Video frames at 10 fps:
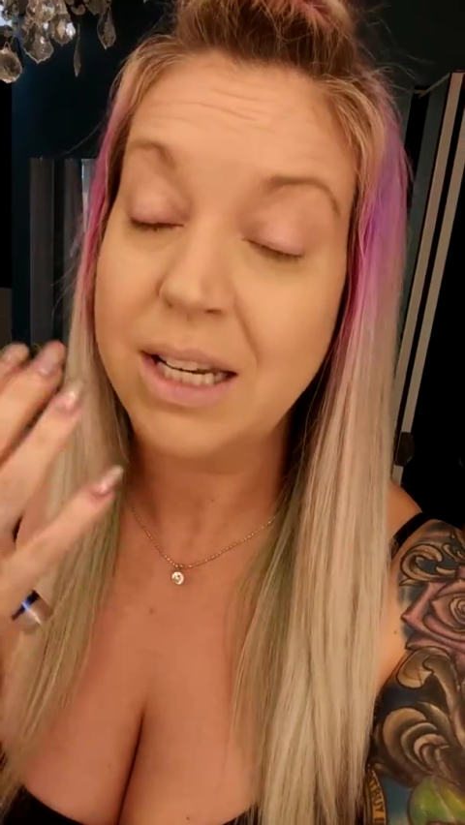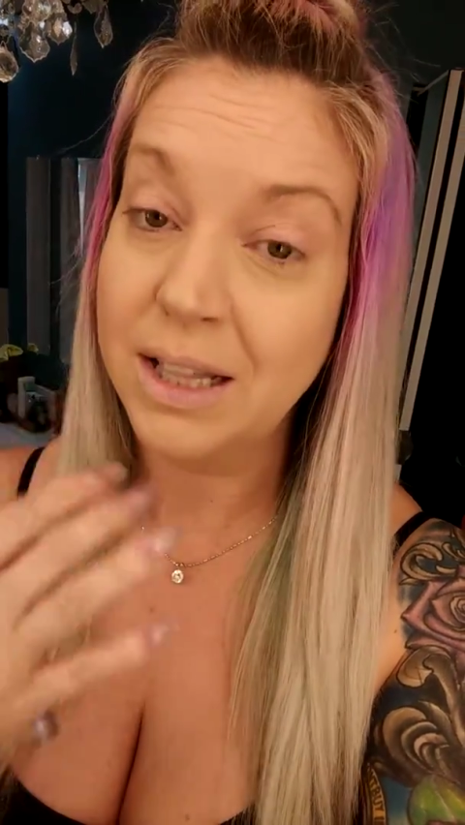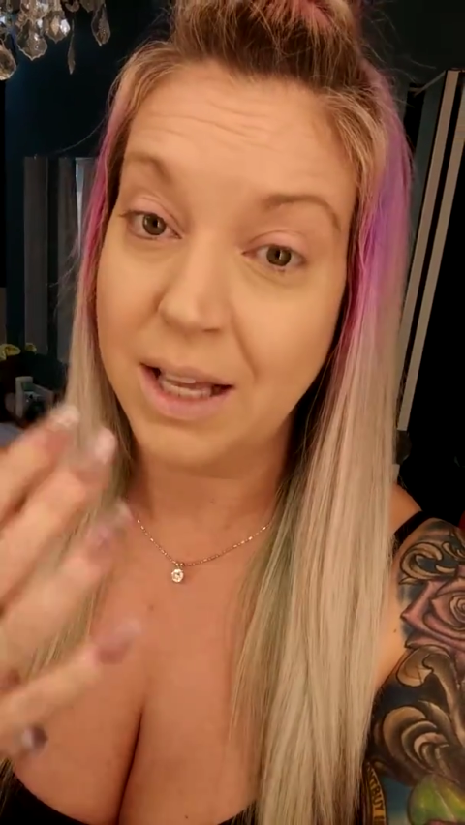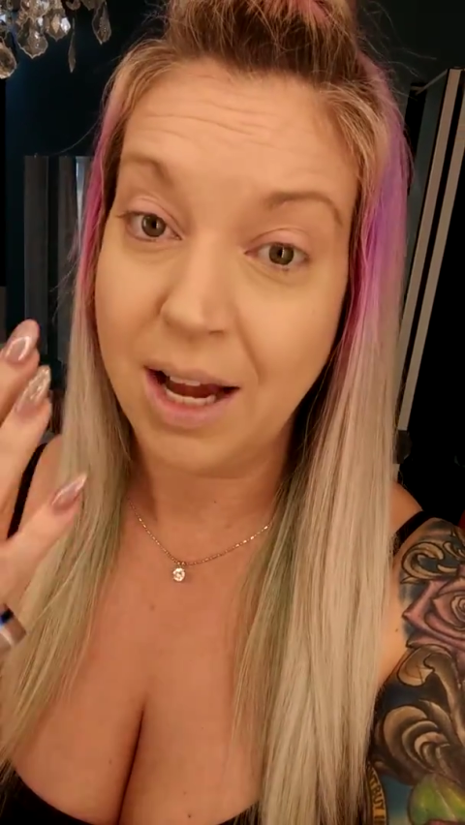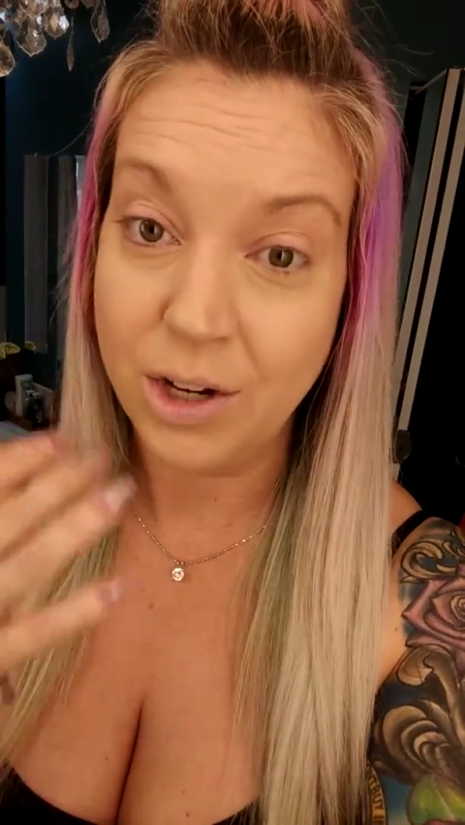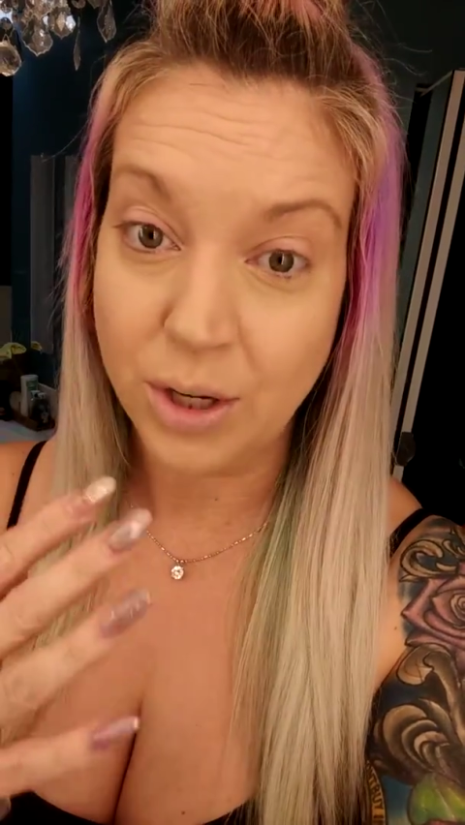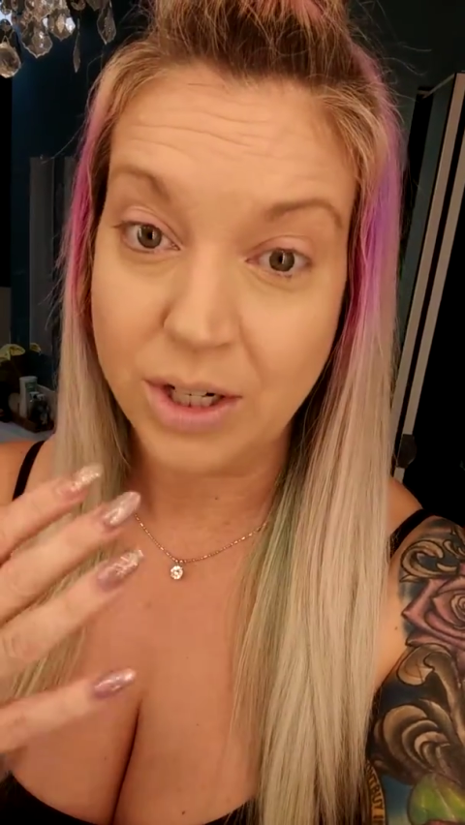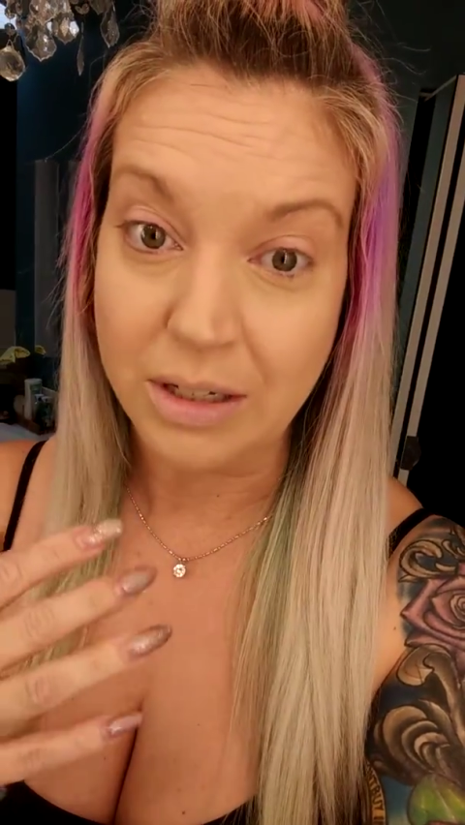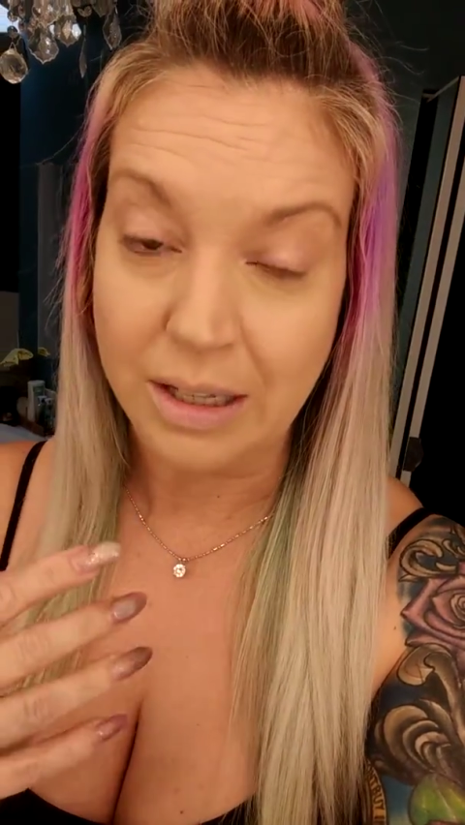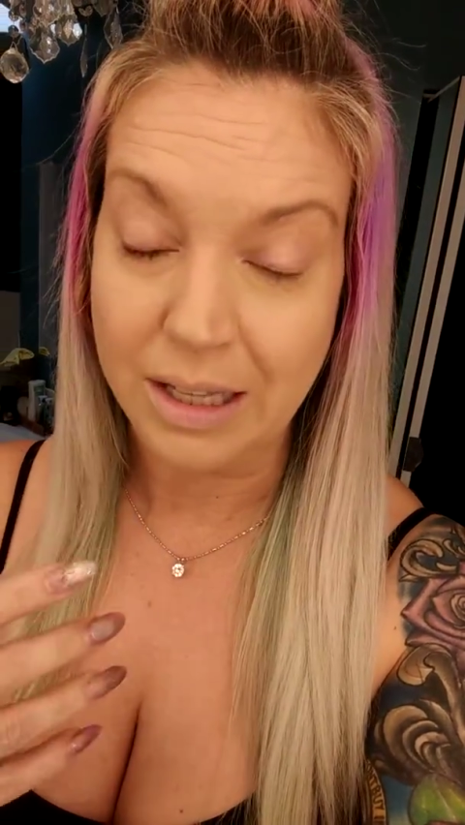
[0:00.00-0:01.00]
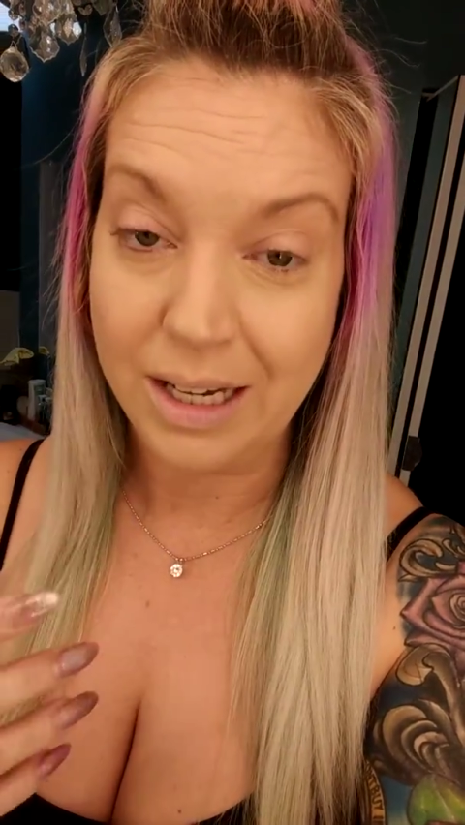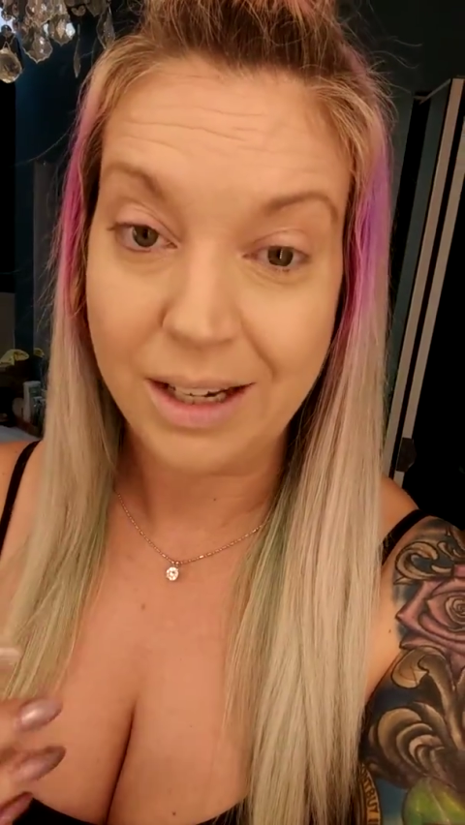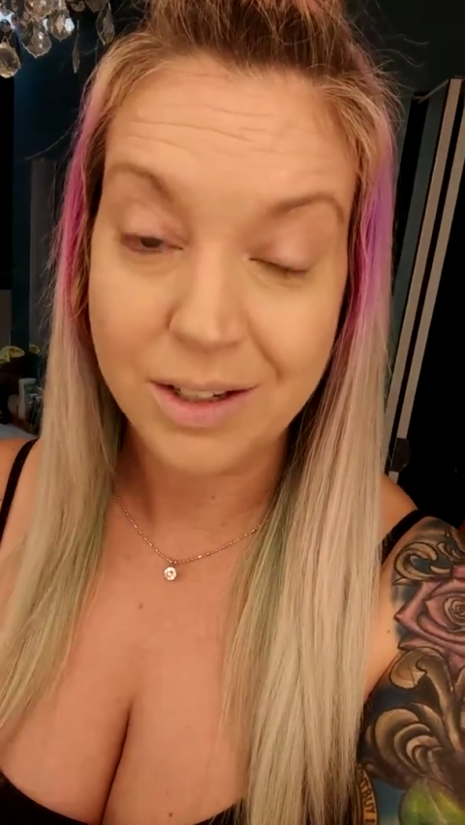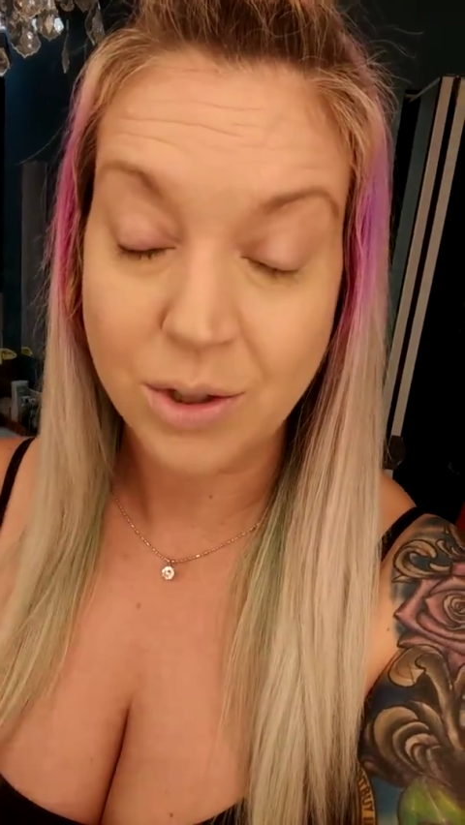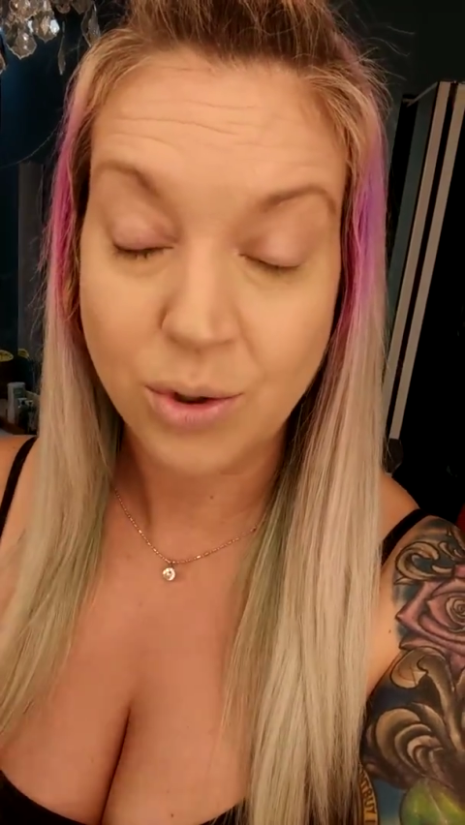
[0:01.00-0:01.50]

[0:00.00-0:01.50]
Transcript: get the hydration that they need. So